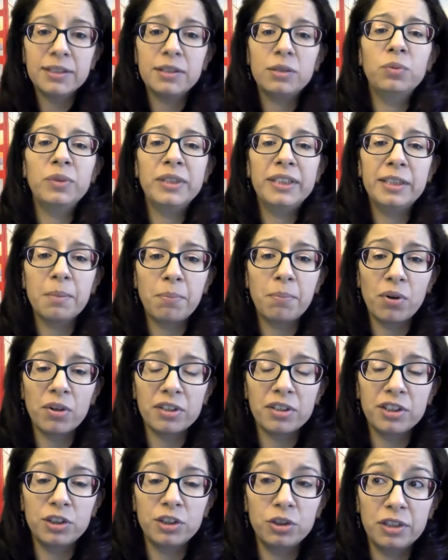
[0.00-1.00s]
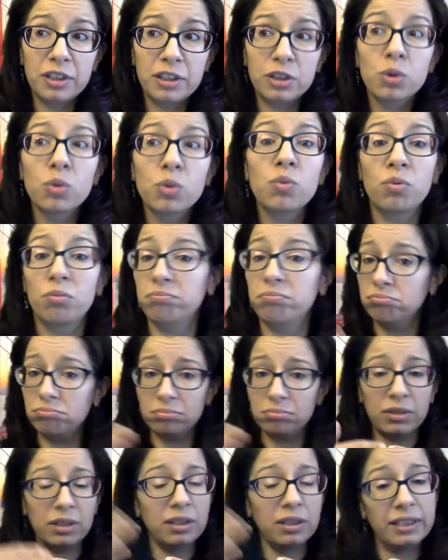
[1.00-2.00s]
We support students who
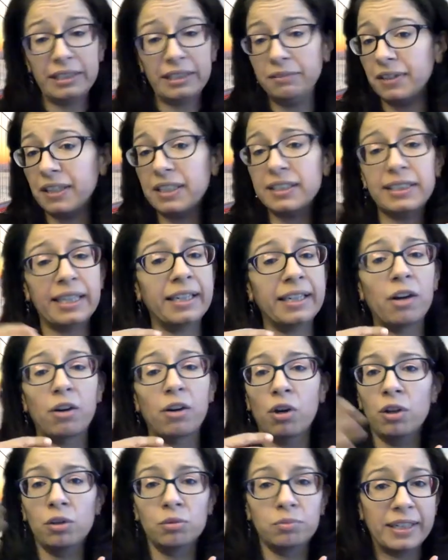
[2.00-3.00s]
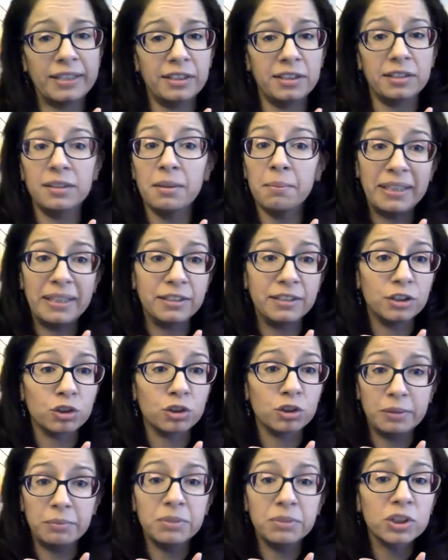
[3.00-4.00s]
leave us and are already in the
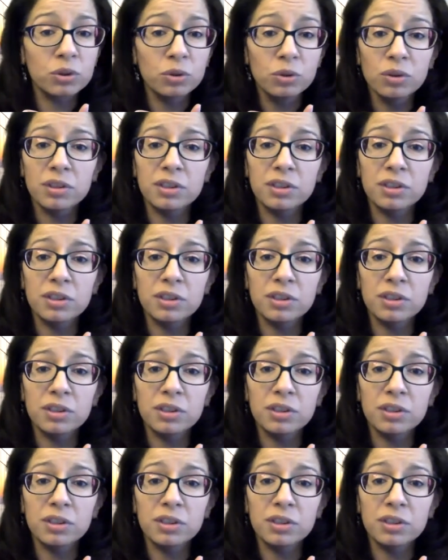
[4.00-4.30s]
mainstream school.